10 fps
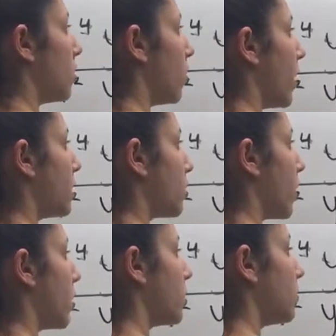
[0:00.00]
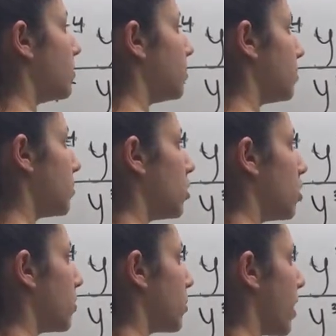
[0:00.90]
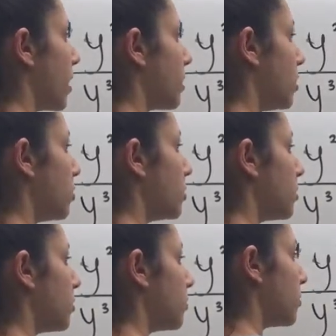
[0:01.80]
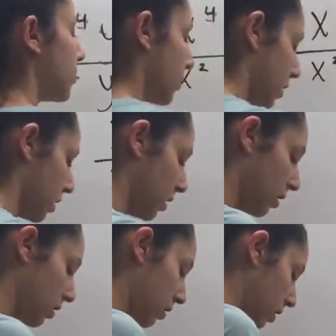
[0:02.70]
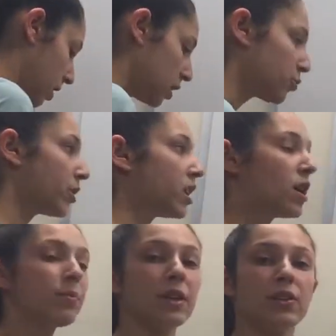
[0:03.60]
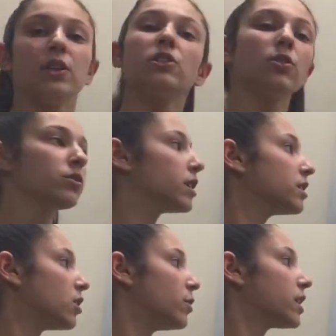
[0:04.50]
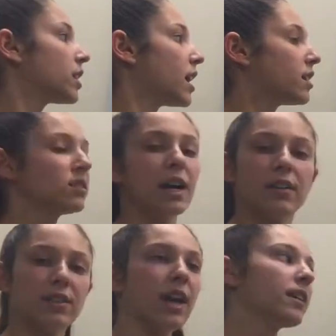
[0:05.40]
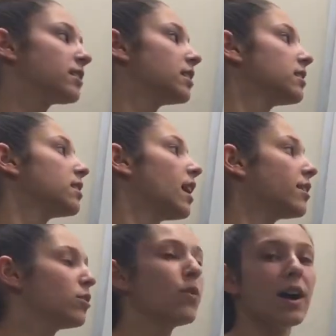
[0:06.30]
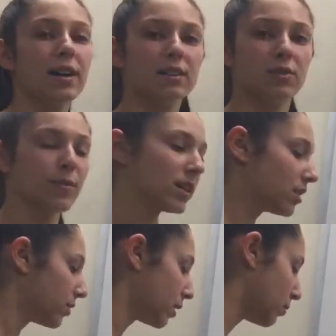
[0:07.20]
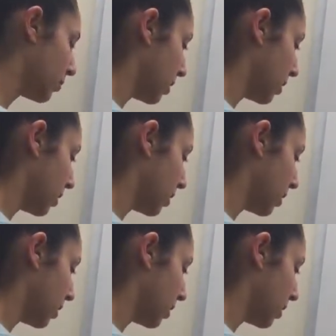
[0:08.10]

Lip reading: y squared over y cubed. Splitting up like this shows us that we can cancel out the x's and the y's respectively.